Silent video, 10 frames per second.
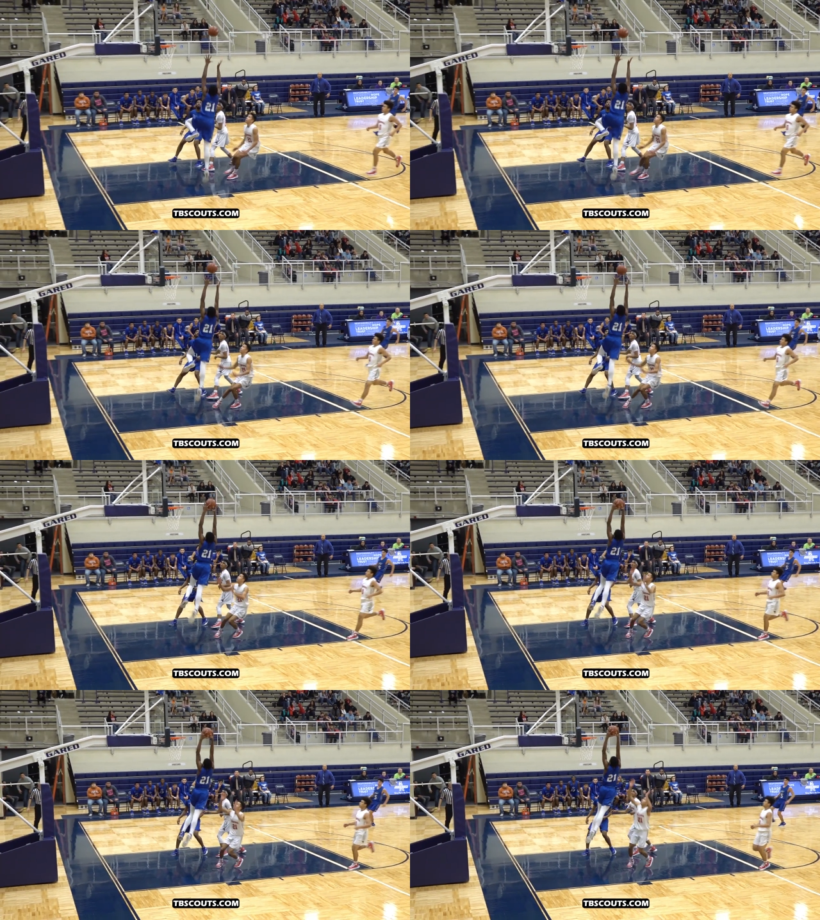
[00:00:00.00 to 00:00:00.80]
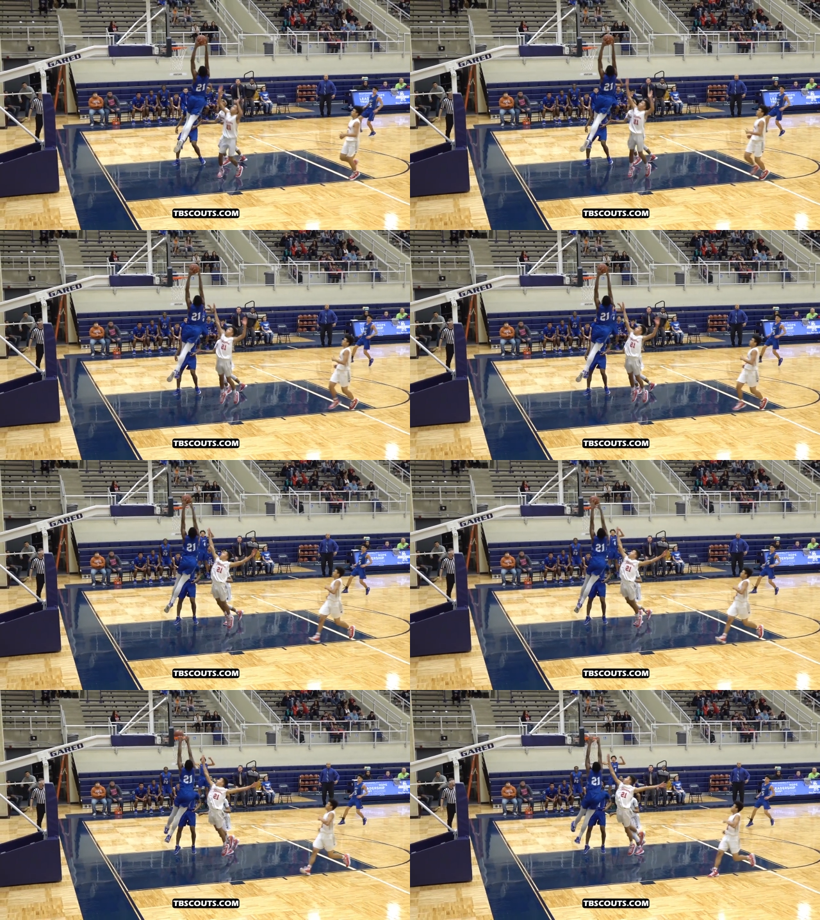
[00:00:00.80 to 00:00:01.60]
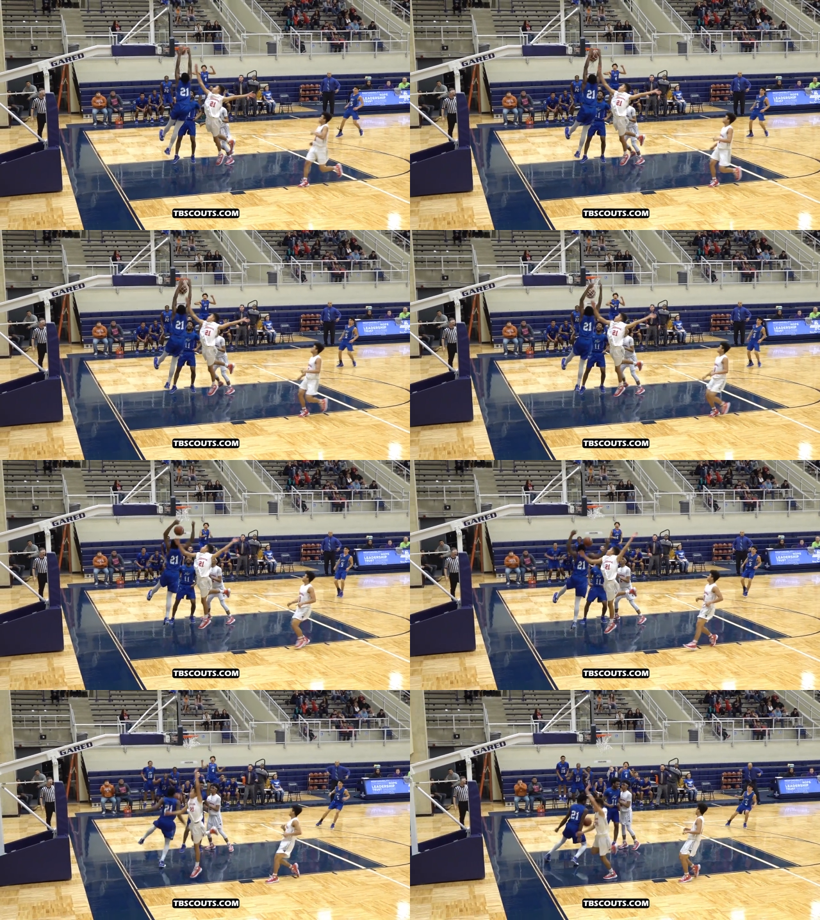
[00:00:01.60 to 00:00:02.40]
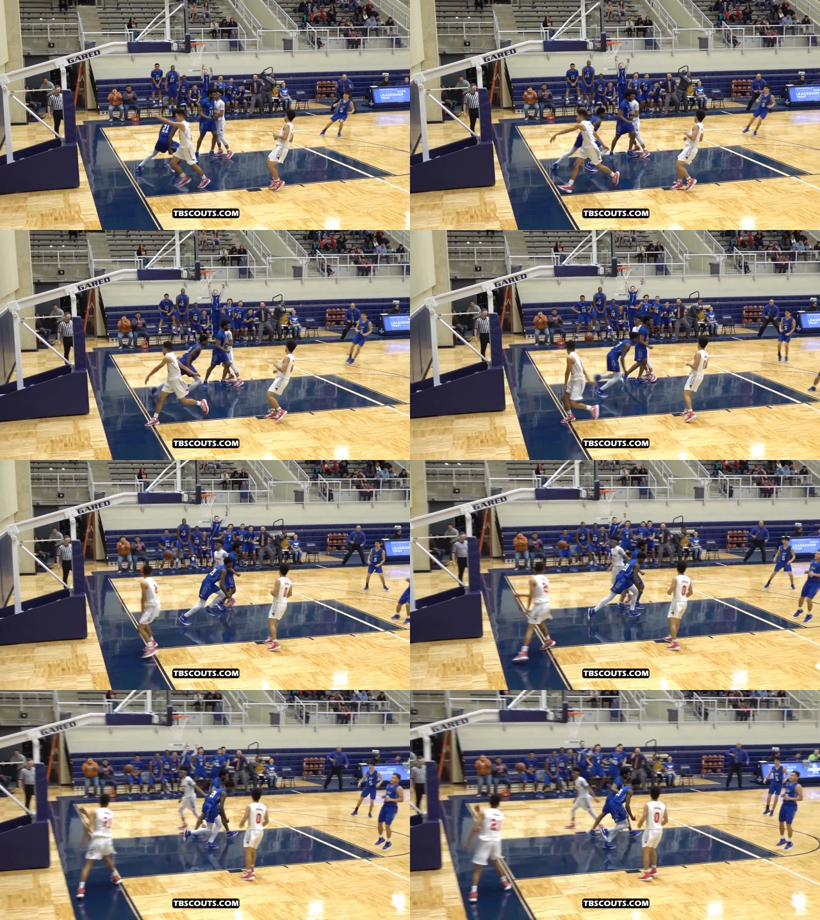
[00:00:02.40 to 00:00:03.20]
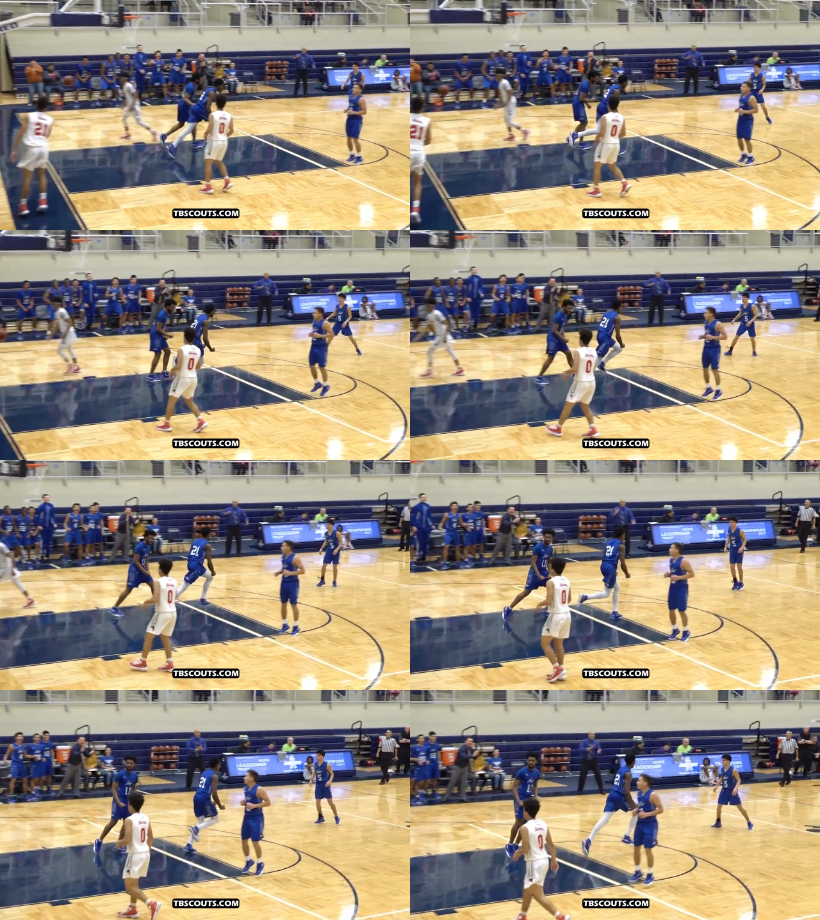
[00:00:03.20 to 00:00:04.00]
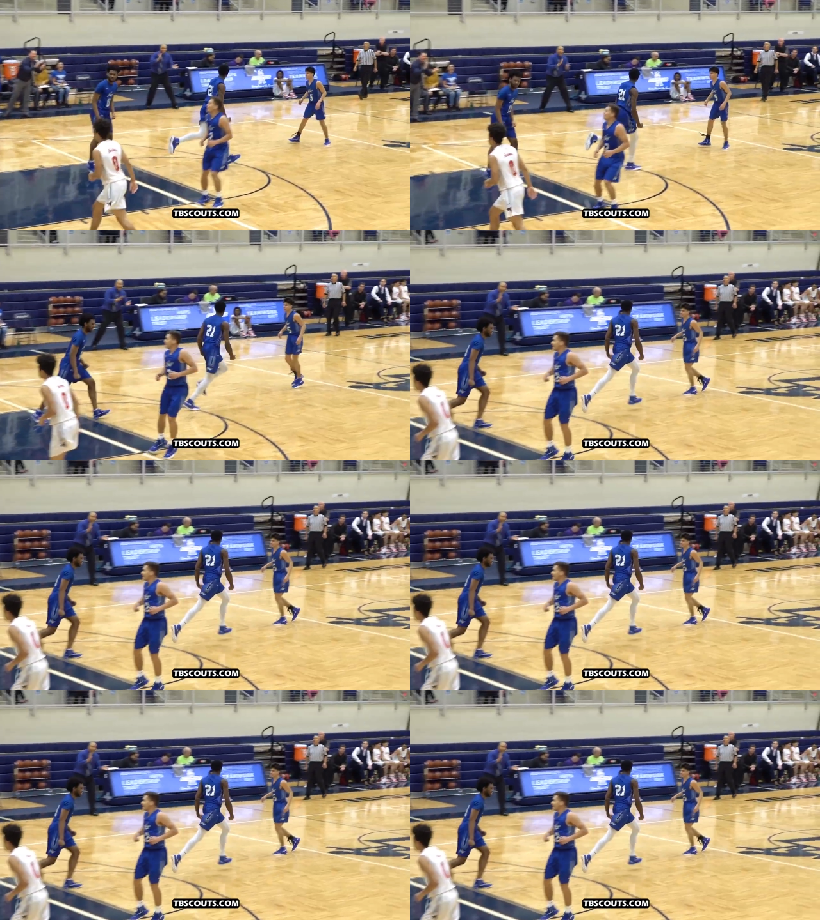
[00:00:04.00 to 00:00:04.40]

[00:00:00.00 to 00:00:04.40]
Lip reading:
Nobody's mouth can be seen.